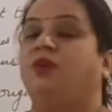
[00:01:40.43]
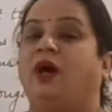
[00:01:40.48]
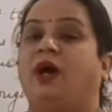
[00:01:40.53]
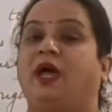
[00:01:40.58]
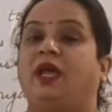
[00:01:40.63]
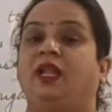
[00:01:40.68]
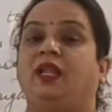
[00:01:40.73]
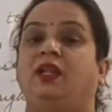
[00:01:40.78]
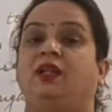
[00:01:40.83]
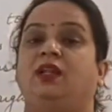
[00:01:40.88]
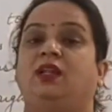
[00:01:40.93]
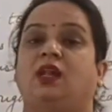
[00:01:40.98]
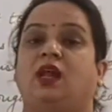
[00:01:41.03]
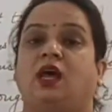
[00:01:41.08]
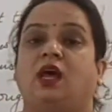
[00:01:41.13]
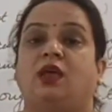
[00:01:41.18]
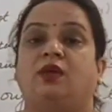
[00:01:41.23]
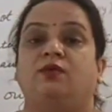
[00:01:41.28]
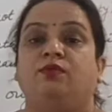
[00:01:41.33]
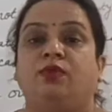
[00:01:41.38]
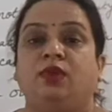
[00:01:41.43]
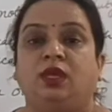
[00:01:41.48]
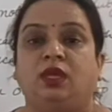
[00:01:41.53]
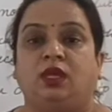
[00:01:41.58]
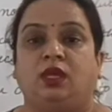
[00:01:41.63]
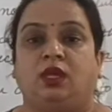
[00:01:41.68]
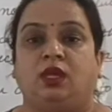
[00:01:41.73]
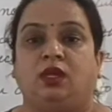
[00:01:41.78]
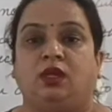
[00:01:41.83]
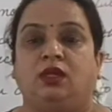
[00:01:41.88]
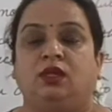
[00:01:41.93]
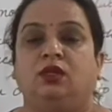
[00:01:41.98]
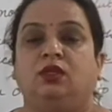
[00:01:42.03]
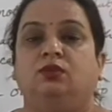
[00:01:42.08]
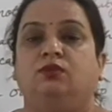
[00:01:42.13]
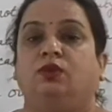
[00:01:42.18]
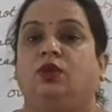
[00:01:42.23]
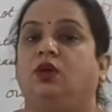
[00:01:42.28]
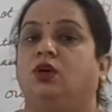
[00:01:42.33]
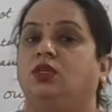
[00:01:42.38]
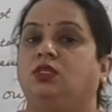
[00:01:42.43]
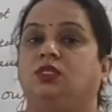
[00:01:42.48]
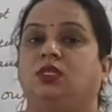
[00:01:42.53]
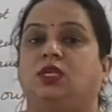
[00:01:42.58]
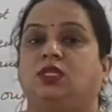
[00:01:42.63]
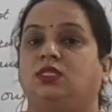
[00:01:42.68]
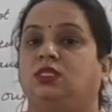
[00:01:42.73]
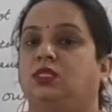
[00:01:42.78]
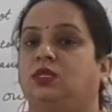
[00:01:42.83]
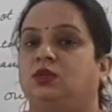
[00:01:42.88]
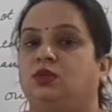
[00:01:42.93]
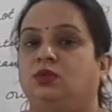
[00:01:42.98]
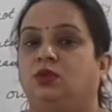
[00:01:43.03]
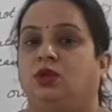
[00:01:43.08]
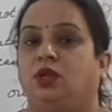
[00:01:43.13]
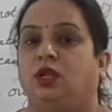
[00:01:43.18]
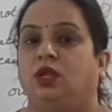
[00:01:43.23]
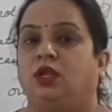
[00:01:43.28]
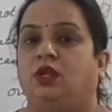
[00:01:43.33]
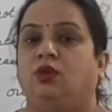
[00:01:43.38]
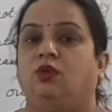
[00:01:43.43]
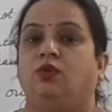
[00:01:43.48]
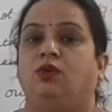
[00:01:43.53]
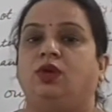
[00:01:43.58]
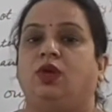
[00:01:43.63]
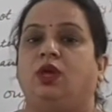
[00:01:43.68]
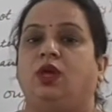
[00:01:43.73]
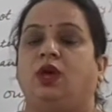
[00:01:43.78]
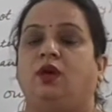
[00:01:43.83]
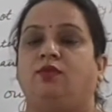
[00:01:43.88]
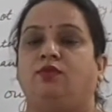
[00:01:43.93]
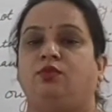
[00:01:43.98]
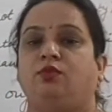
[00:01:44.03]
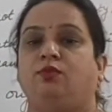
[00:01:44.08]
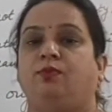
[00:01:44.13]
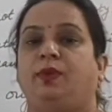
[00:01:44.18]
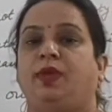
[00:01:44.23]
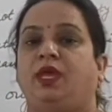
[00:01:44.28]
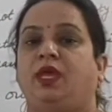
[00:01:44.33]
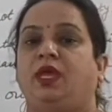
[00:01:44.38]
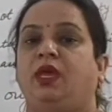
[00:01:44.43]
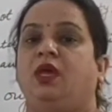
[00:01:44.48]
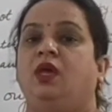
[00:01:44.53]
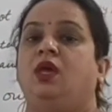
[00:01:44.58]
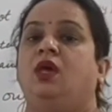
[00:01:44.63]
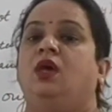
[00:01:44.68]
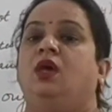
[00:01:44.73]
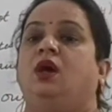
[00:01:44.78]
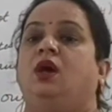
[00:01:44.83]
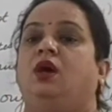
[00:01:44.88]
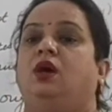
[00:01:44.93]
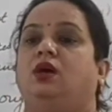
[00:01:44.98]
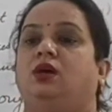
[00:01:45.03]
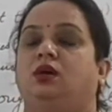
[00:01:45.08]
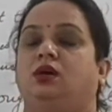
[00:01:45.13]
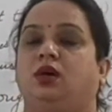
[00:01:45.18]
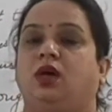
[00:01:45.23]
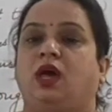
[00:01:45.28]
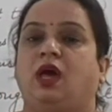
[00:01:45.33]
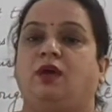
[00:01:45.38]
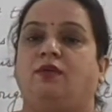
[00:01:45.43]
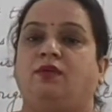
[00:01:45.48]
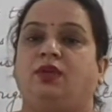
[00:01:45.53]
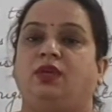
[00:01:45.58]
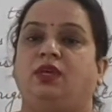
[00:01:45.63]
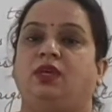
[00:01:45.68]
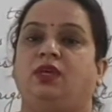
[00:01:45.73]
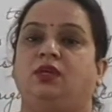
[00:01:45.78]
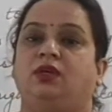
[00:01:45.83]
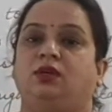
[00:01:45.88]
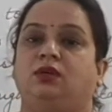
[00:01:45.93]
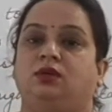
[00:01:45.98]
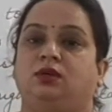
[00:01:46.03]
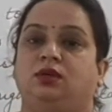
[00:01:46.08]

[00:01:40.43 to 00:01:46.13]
while driving because that's a rule and you have to pay heavy